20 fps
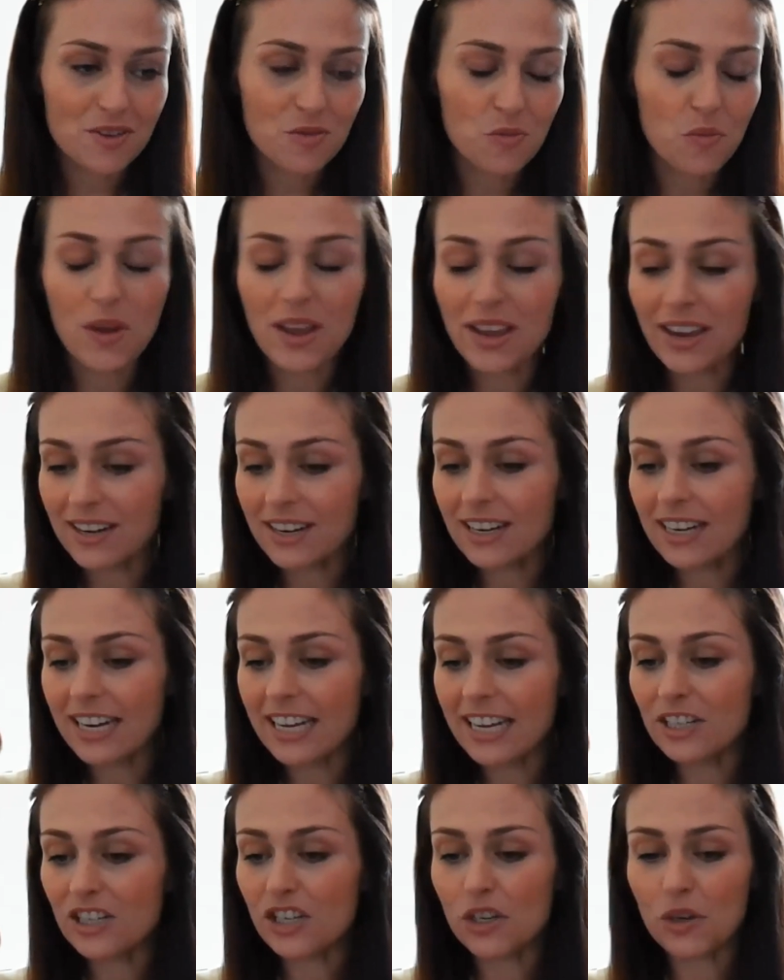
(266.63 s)
We're going to
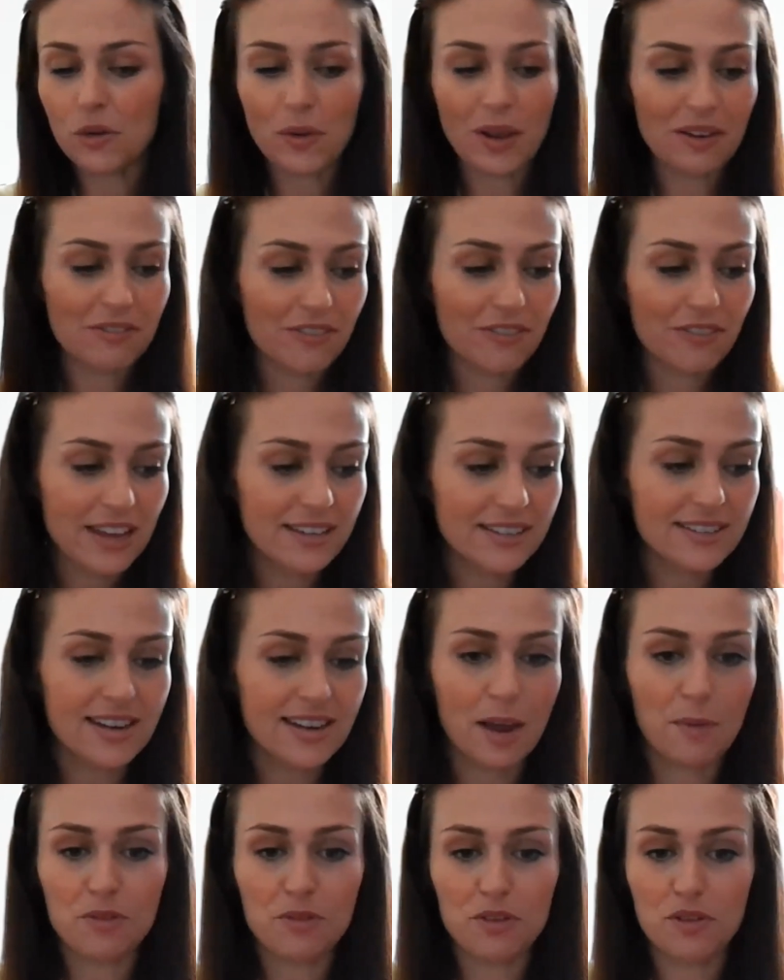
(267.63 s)
let you invest
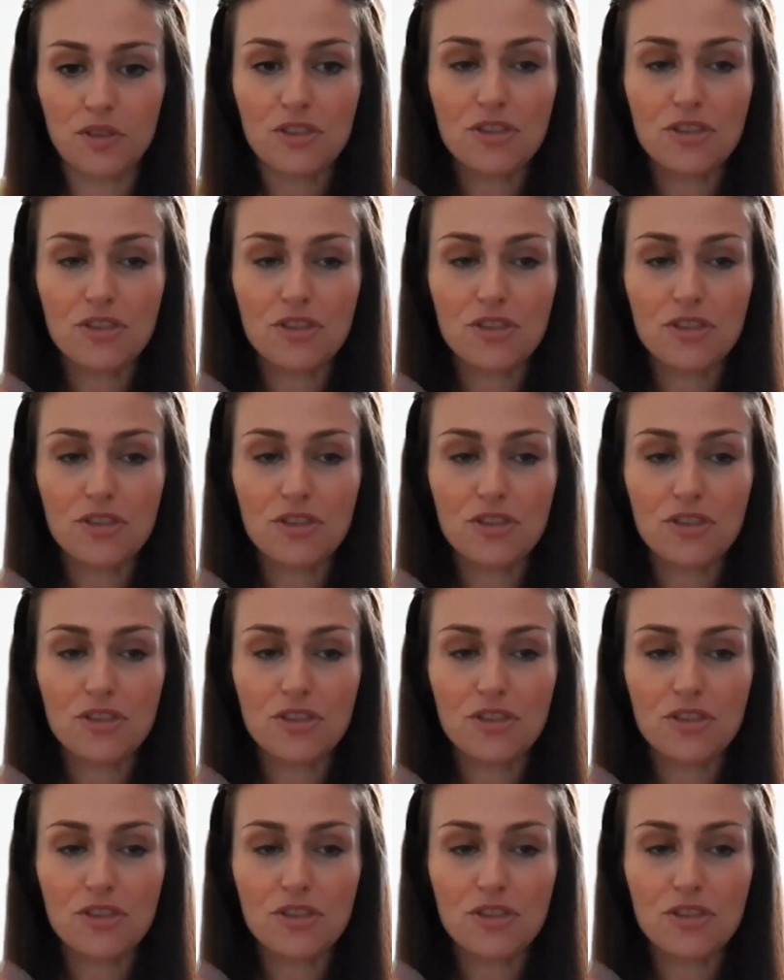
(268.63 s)
up to